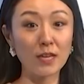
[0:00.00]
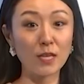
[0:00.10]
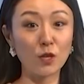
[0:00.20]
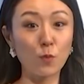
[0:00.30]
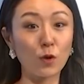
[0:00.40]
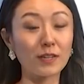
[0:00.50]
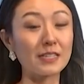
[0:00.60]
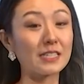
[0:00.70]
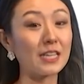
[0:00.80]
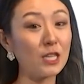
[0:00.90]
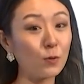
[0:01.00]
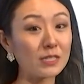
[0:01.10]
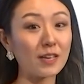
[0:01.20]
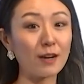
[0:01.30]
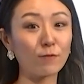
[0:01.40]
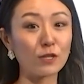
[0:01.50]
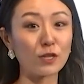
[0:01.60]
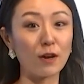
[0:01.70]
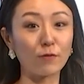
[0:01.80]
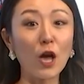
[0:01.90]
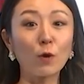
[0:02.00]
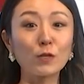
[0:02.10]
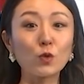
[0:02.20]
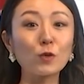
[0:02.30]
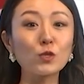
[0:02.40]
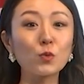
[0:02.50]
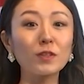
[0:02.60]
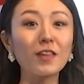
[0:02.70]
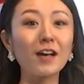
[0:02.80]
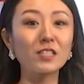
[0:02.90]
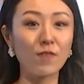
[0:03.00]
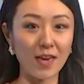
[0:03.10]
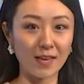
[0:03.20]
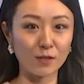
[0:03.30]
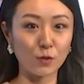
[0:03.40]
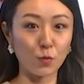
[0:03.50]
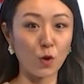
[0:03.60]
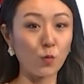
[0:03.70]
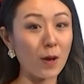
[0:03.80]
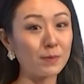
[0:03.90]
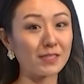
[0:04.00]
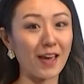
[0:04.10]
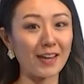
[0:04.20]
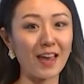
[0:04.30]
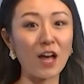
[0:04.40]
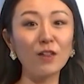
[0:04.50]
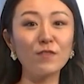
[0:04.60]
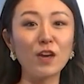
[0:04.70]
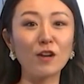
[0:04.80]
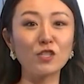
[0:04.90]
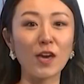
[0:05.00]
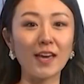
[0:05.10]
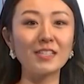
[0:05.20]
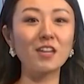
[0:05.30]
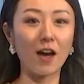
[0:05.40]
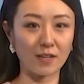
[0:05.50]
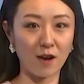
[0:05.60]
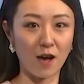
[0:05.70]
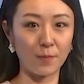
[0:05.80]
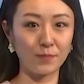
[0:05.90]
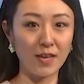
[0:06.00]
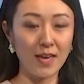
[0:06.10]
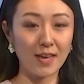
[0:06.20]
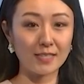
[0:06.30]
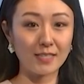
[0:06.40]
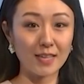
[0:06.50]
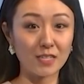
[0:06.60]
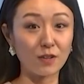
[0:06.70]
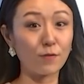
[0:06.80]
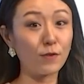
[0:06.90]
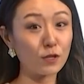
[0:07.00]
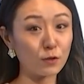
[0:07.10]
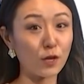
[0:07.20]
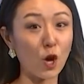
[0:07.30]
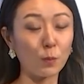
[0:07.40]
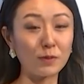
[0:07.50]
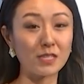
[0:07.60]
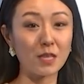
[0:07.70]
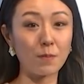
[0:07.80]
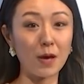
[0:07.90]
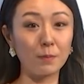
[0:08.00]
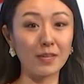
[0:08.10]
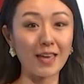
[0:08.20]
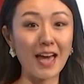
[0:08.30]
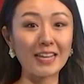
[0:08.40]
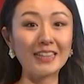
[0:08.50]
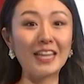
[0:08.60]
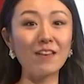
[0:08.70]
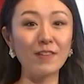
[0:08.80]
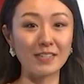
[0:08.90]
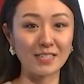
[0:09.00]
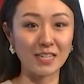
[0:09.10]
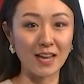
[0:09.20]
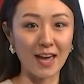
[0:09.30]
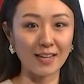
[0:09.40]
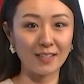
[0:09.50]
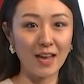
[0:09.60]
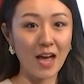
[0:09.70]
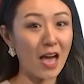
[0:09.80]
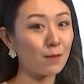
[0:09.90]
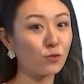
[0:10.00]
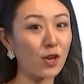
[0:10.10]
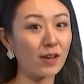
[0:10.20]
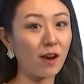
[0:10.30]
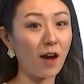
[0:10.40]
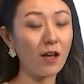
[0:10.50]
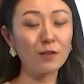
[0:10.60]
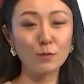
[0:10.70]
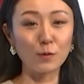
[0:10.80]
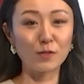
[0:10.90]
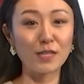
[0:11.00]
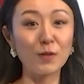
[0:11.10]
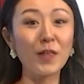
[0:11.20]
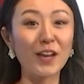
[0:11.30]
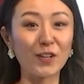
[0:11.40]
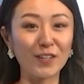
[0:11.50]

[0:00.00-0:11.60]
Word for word: you more continuous coverage of Resorts World Las Vegas through our website, lvrj.com. It's set to officially open to the public at 11 tonight. I'm Jen Ah. We'll see you later.